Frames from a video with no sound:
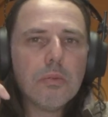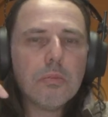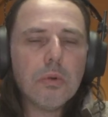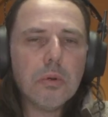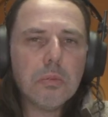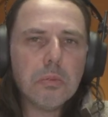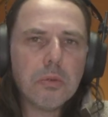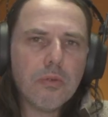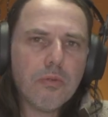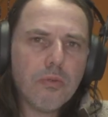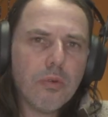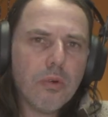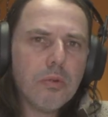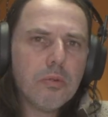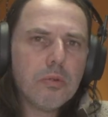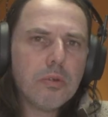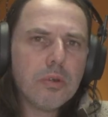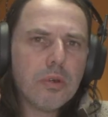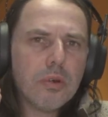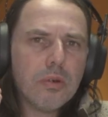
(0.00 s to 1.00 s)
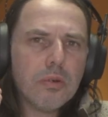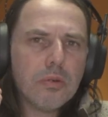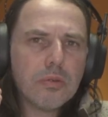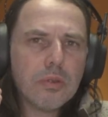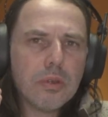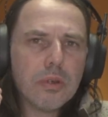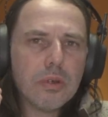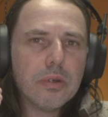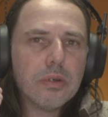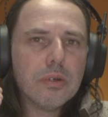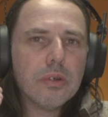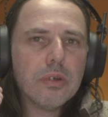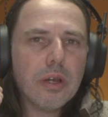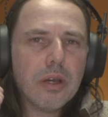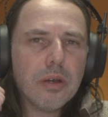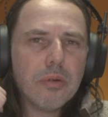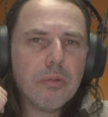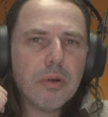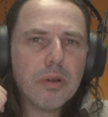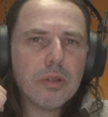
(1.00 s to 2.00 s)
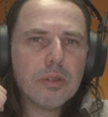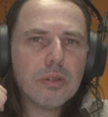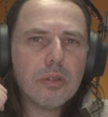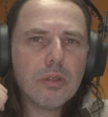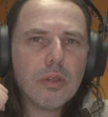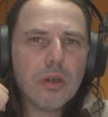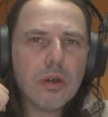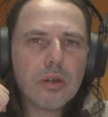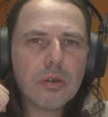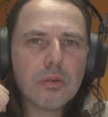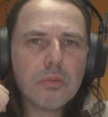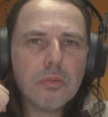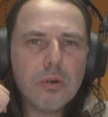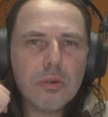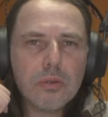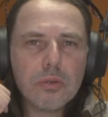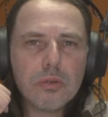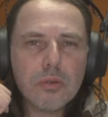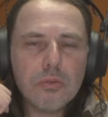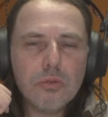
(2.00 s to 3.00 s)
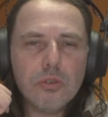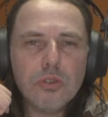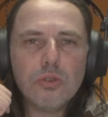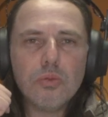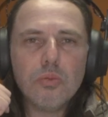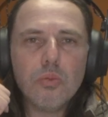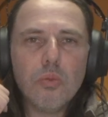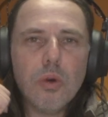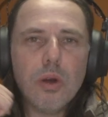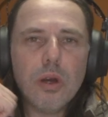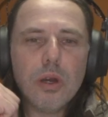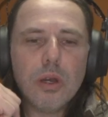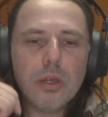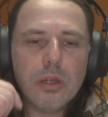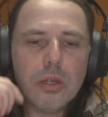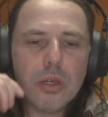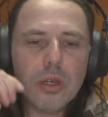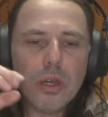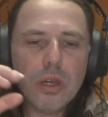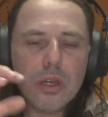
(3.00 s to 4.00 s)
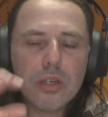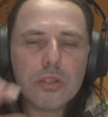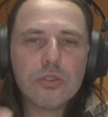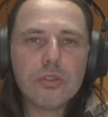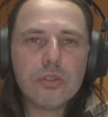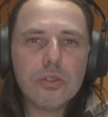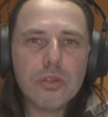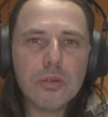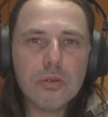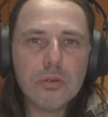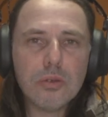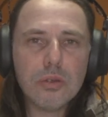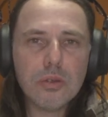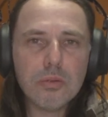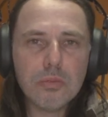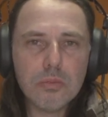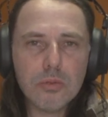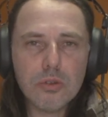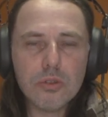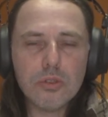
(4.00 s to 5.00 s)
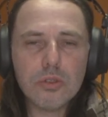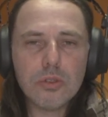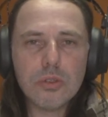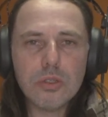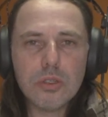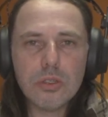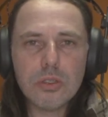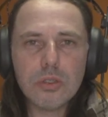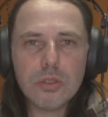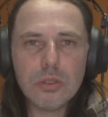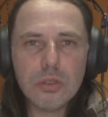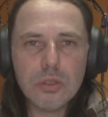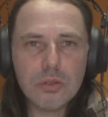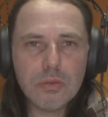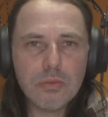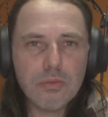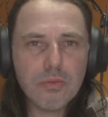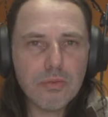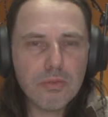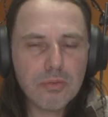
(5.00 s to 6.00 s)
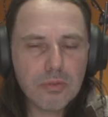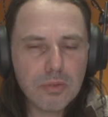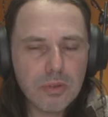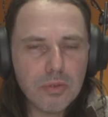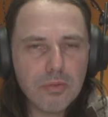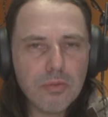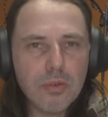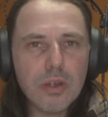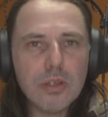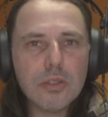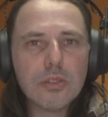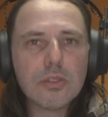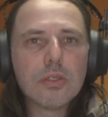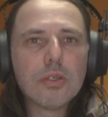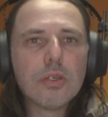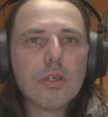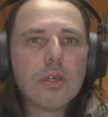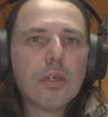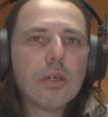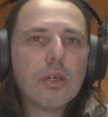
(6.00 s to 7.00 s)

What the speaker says: But before we go there, I want to talk about the reason why I actually purchasing this device.